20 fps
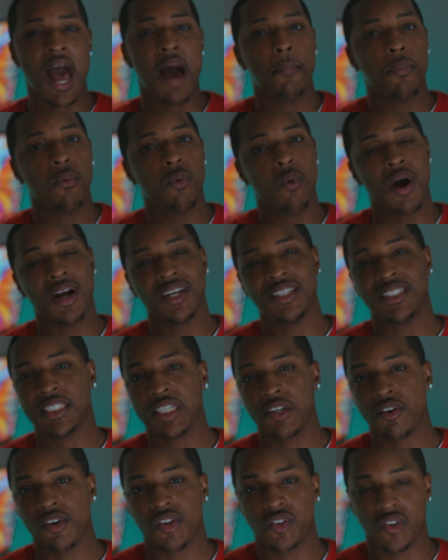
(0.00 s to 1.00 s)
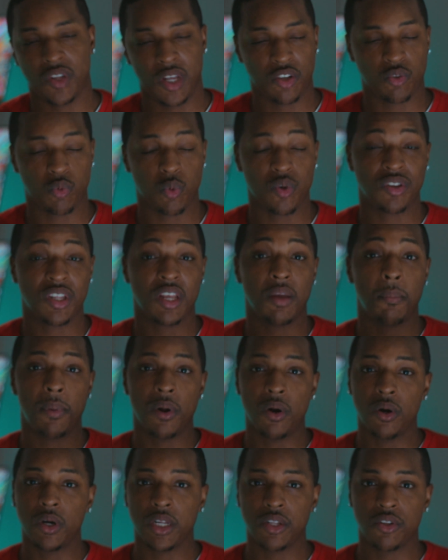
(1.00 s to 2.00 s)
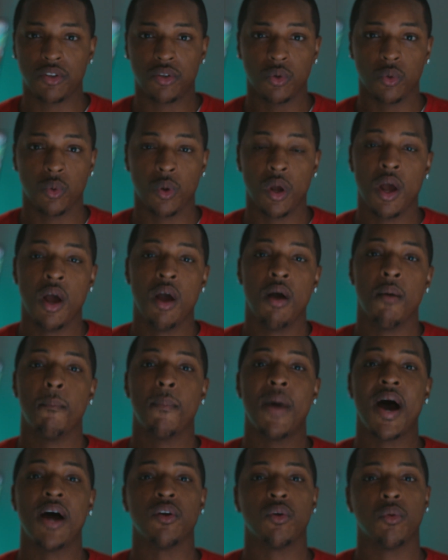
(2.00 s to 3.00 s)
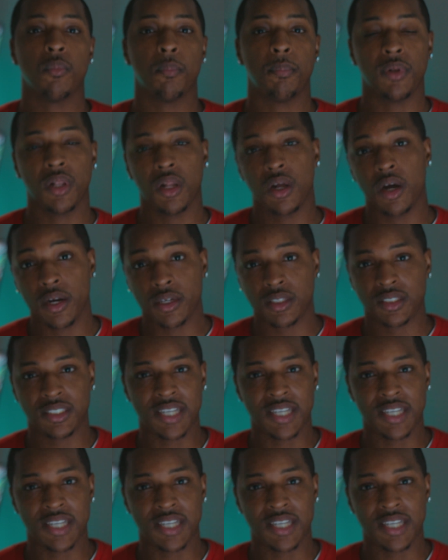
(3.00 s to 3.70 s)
Apple Watch Series 6 was the ability to monitor blood